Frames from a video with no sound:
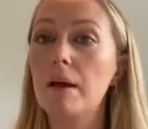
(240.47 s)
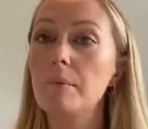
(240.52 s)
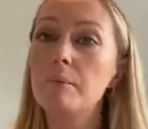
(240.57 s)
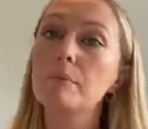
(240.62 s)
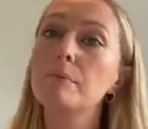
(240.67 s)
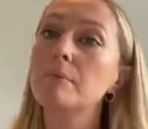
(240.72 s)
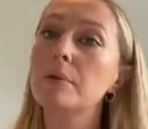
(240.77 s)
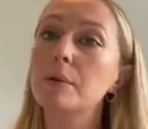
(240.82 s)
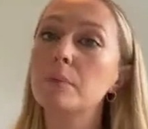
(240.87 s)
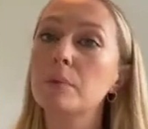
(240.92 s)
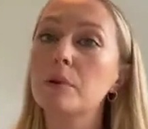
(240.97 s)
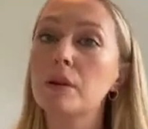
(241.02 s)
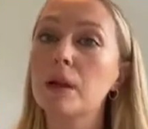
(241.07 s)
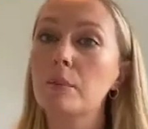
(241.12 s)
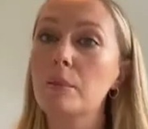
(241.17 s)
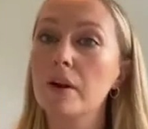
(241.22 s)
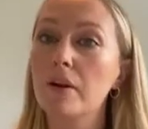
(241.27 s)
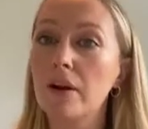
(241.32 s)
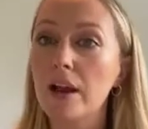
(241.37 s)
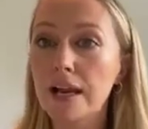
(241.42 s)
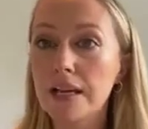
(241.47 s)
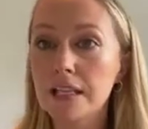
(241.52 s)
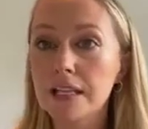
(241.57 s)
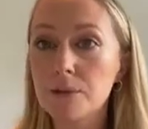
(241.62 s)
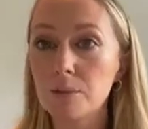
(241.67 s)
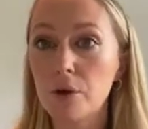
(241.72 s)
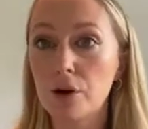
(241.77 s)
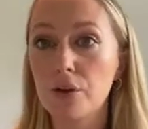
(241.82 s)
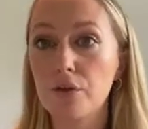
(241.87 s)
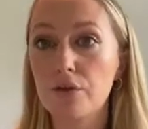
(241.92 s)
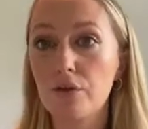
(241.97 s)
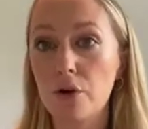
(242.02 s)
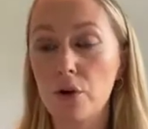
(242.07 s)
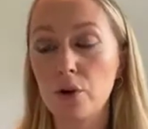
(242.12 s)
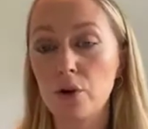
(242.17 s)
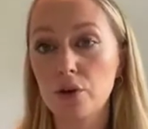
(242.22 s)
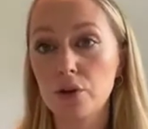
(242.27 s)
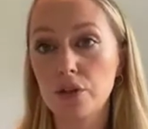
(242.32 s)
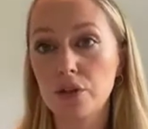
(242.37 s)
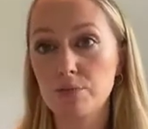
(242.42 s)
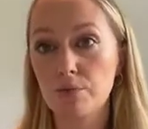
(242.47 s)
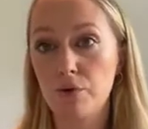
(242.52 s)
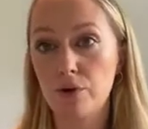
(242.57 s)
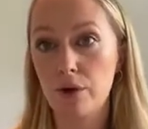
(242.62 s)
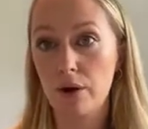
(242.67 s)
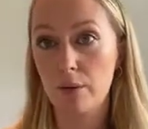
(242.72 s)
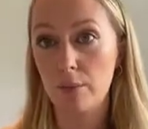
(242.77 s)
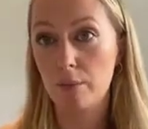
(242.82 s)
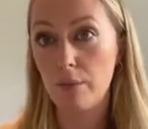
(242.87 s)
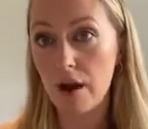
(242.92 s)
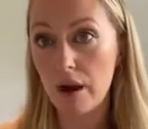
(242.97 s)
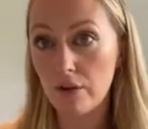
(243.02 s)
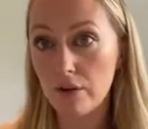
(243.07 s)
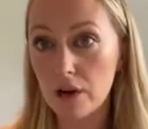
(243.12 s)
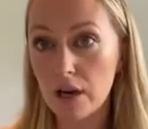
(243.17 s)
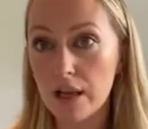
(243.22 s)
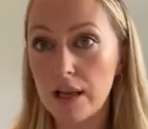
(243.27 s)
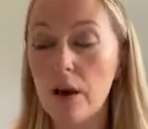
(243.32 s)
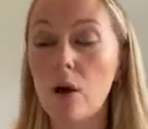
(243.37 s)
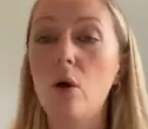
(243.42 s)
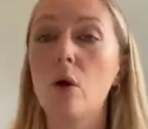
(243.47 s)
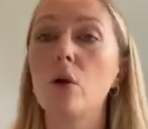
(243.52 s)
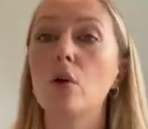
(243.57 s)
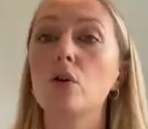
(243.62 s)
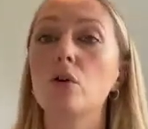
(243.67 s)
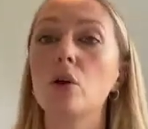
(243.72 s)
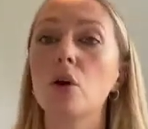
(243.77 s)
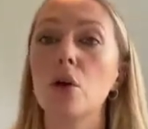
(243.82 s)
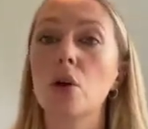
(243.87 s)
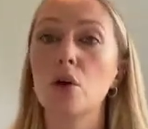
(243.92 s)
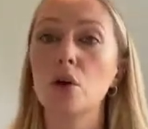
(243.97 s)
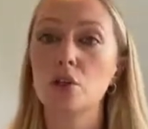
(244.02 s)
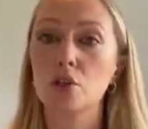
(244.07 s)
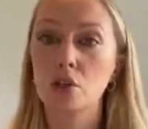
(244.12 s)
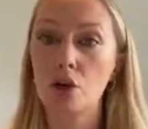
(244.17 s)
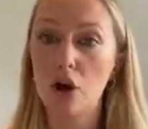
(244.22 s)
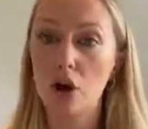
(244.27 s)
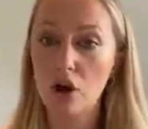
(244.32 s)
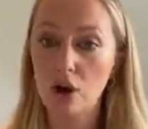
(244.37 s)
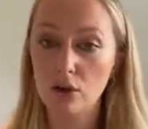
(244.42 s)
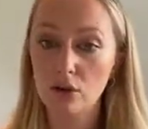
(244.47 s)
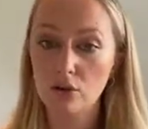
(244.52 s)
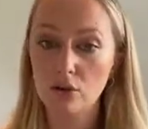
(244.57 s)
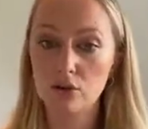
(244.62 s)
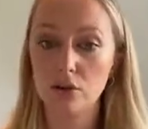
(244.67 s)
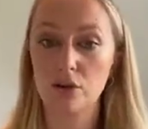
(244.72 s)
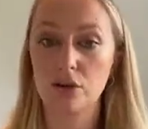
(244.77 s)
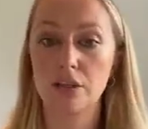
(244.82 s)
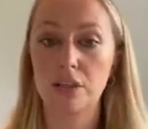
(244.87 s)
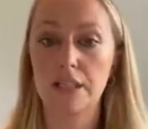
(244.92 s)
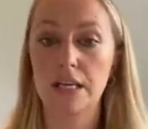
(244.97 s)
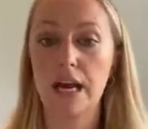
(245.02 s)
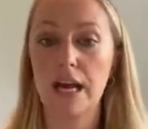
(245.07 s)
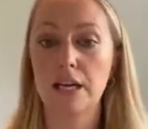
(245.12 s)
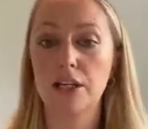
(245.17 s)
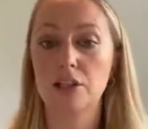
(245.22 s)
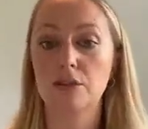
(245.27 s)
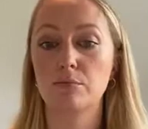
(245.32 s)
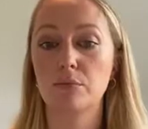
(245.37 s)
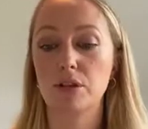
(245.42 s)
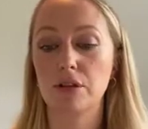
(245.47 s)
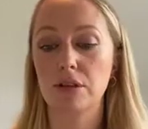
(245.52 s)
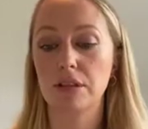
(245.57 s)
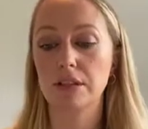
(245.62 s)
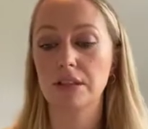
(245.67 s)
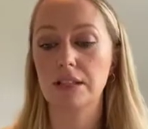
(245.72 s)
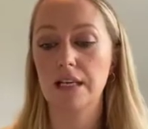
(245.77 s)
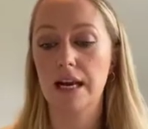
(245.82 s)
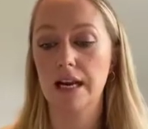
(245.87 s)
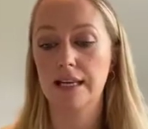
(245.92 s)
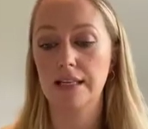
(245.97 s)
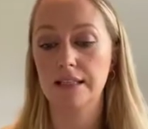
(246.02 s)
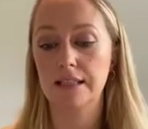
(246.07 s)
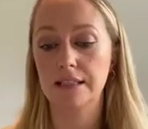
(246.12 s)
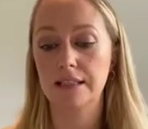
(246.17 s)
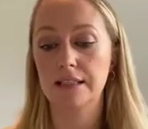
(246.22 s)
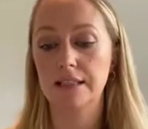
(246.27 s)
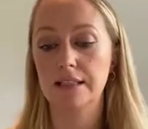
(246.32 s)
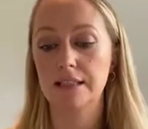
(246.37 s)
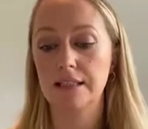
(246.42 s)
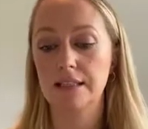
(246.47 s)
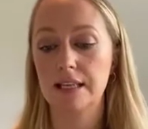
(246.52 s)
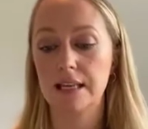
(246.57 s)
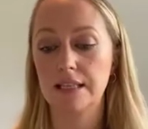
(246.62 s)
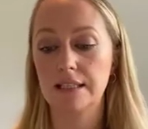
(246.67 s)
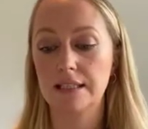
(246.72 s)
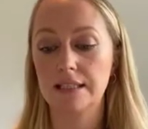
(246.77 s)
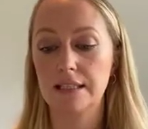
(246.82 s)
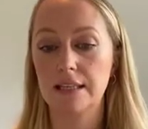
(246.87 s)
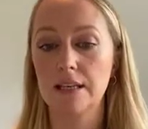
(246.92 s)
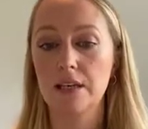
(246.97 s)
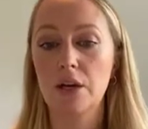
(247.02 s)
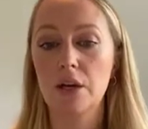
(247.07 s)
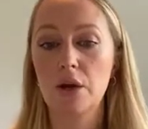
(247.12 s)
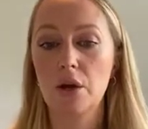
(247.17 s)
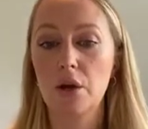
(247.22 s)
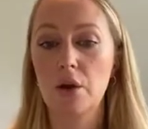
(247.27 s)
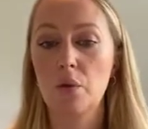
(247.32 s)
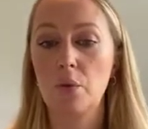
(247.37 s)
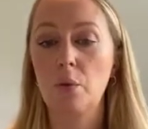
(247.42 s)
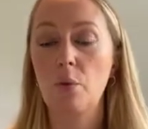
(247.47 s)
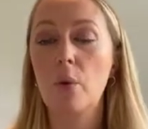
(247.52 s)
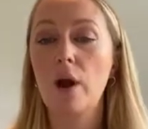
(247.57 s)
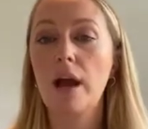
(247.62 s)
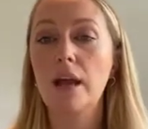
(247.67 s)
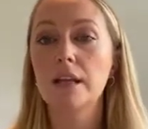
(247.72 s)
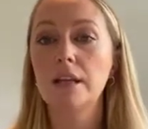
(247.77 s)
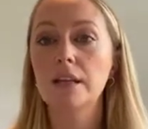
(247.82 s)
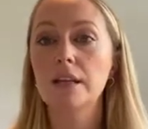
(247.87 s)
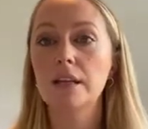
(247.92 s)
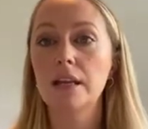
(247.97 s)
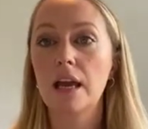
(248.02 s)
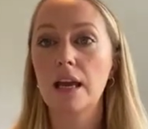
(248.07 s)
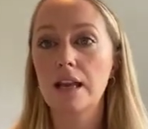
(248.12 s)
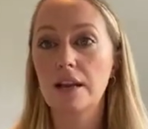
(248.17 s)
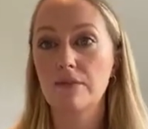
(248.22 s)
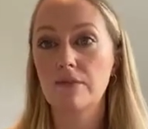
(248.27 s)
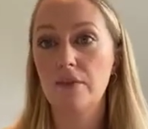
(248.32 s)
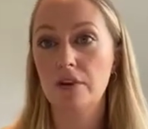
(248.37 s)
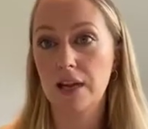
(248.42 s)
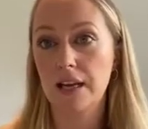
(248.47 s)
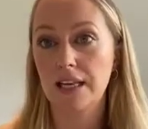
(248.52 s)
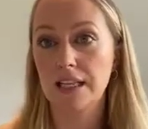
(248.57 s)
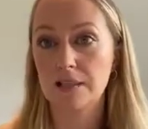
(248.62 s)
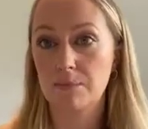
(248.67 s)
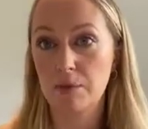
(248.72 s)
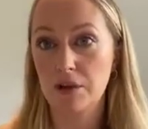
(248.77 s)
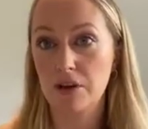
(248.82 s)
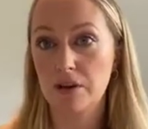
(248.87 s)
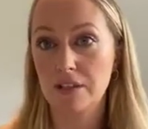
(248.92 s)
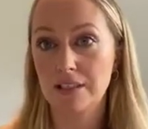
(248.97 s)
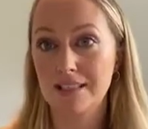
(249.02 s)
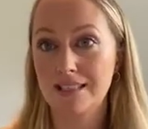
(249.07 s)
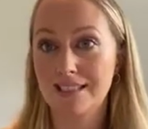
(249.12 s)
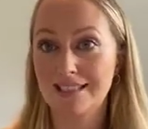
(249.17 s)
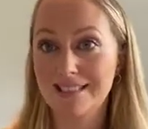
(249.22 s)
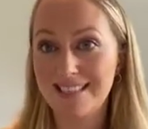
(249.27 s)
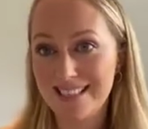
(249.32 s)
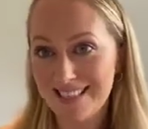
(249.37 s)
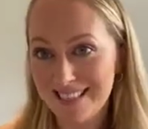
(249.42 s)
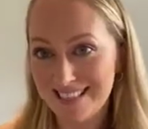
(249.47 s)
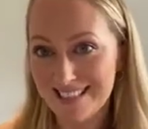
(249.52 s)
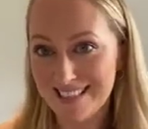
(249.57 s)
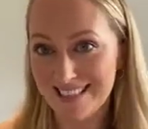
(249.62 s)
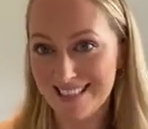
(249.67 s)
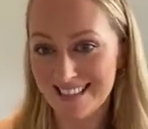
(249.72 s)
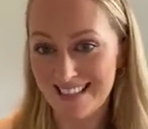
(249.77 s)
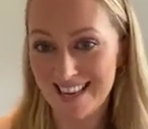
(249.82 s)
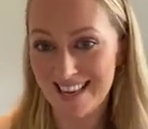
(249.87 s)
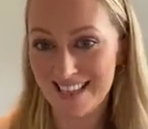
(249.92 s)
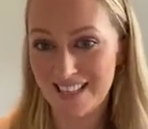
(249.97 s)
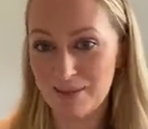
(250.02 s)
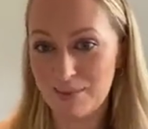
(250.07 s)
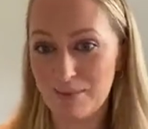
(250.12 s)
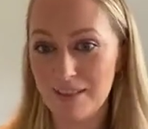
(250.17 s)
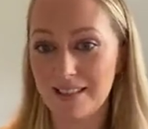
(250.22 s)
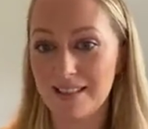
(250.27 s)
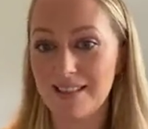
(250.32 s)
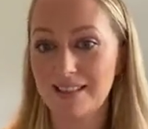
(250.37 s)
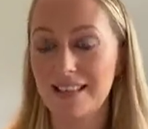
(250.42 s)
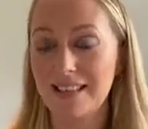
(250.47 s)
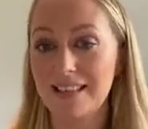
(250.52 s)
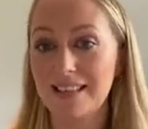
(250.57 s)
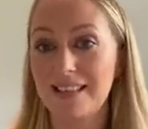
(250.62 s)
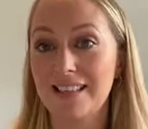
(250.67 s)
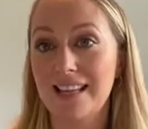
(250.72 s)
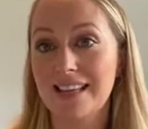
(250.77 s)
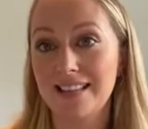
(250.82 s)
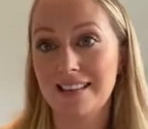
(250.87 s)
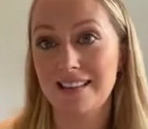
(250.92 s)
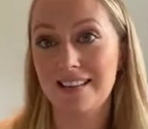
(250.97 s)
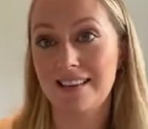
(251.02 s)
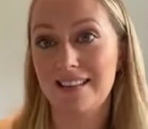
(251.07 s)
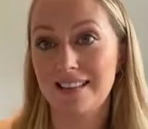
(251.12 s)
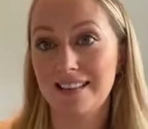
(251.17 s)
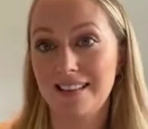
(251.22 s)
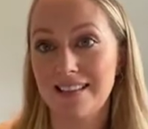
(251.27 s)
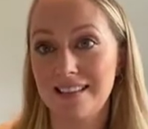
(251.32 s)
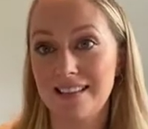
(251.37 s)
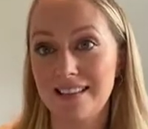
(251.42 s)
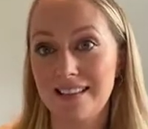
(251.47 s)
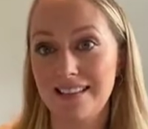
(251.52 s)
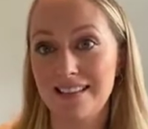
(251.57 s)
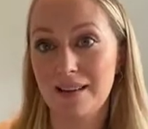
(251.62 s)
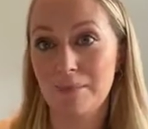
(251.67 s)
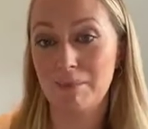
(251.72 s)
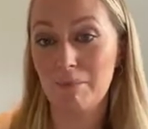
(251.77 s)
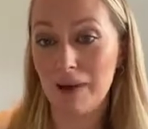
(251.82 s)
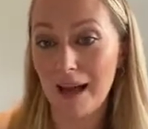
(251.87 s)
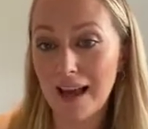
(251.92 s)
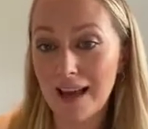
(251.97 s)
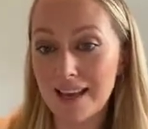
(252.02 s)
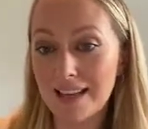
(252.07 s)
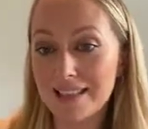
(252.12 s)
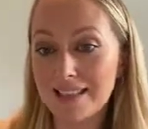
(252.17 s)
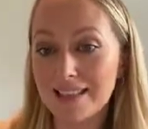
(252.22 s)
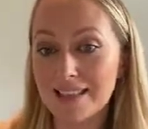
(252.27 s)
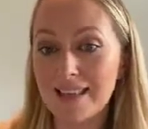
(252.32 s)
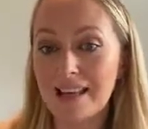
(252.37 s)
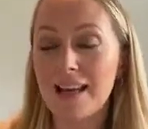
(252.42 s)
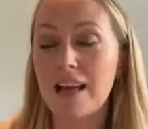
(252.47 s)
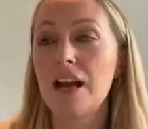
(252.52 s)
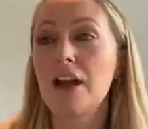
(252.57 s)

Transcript: people like Mary Ainsworth focus primarily on childhood attachment and says that when an infant experiences consistent attachment and his or her needs are met,